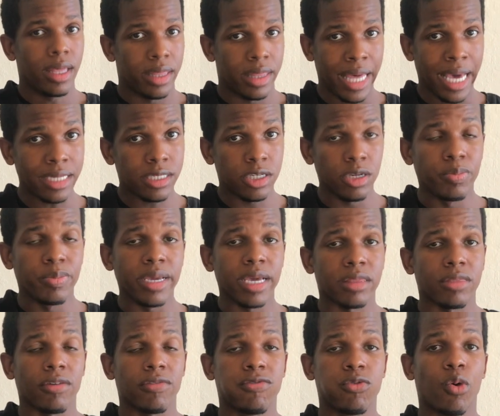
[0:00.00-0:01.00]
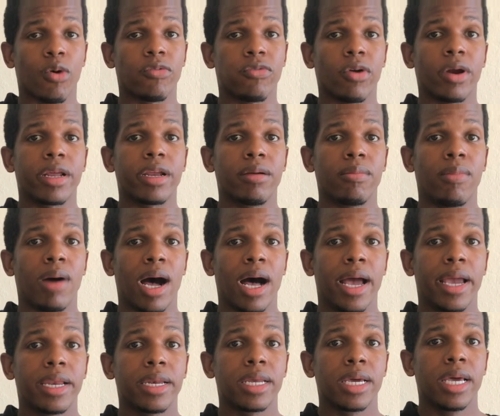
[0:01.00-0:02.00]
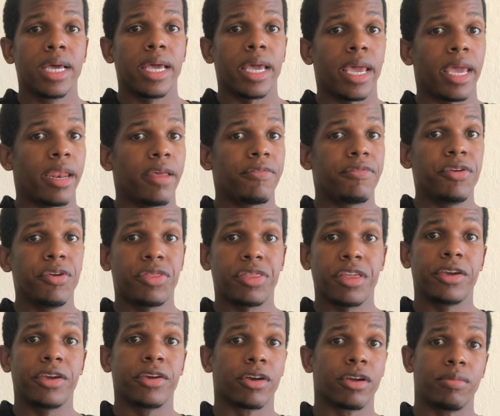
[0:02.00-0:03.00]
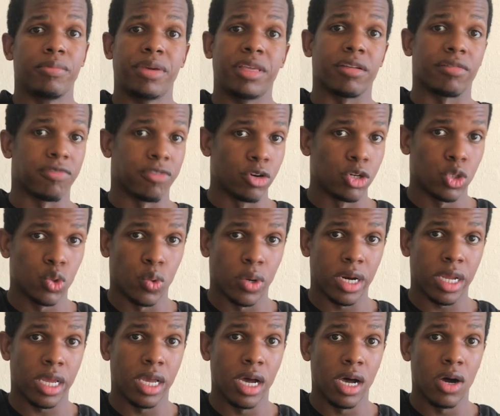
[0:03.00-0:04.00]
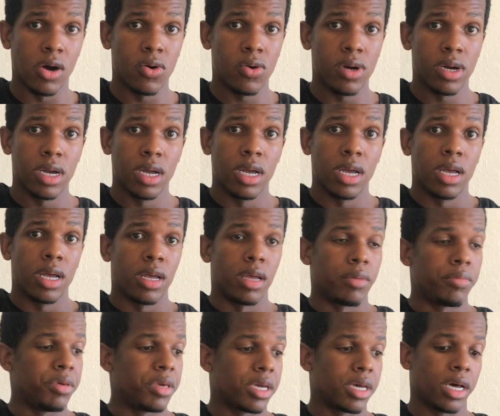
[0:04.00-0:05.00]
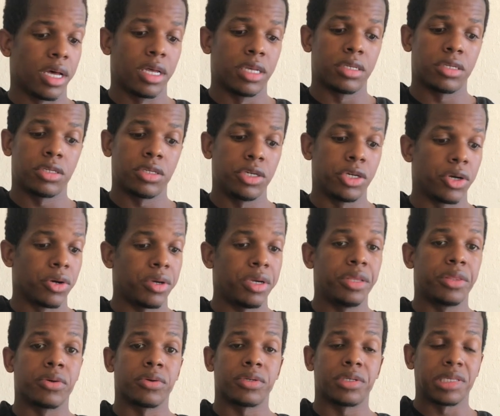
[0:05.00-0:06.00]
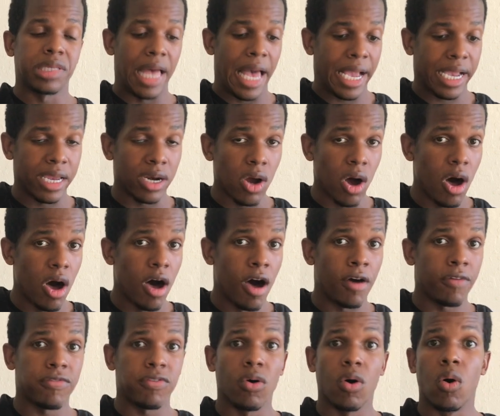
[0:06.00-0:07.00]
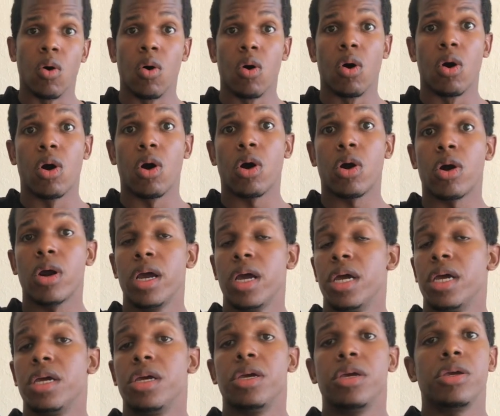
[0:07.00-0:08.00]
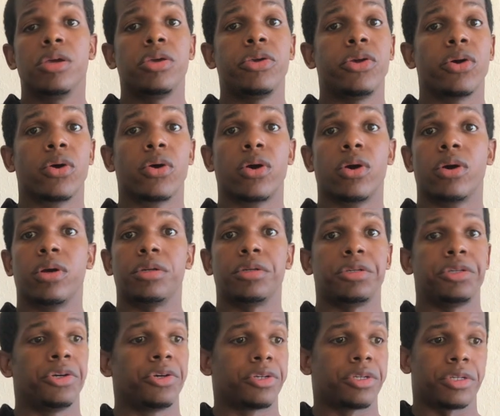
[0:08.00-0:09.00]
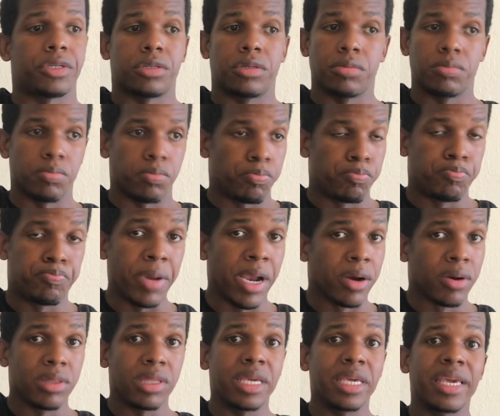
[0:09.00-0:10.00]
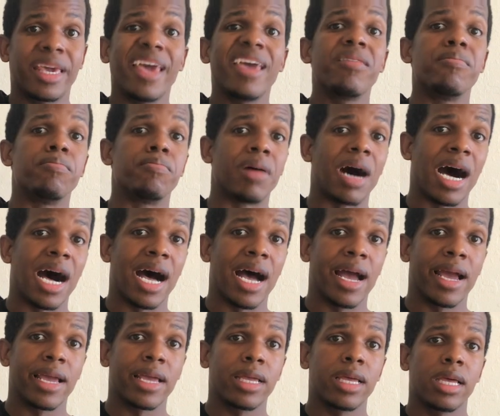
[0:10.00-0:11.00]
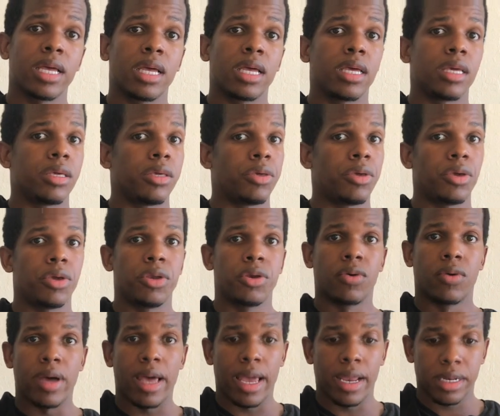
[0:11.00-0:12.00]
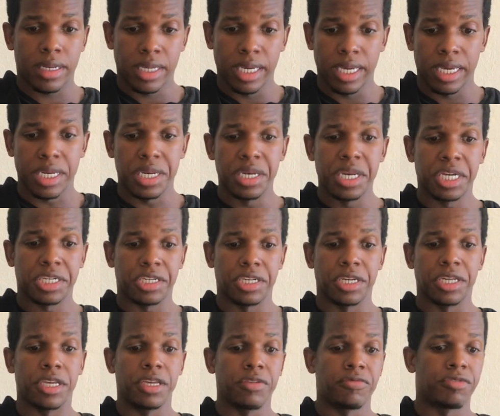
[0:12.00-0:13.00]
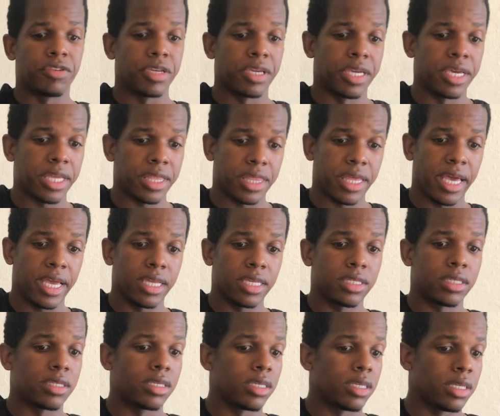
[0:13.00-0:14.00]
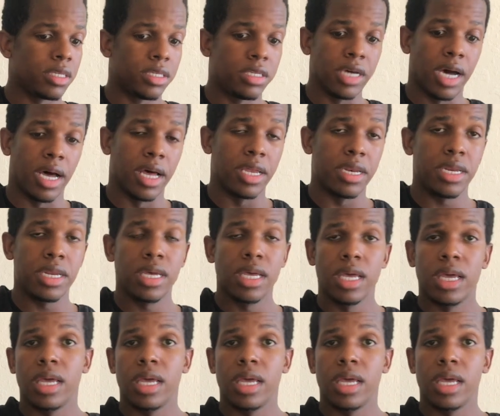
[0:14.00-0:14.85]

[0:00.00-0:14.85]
That should be at the forefront of your mind. And if you you're going to be the first one to go because you're either slacking off or you're just barely getting by, you don't take initiative to get things done,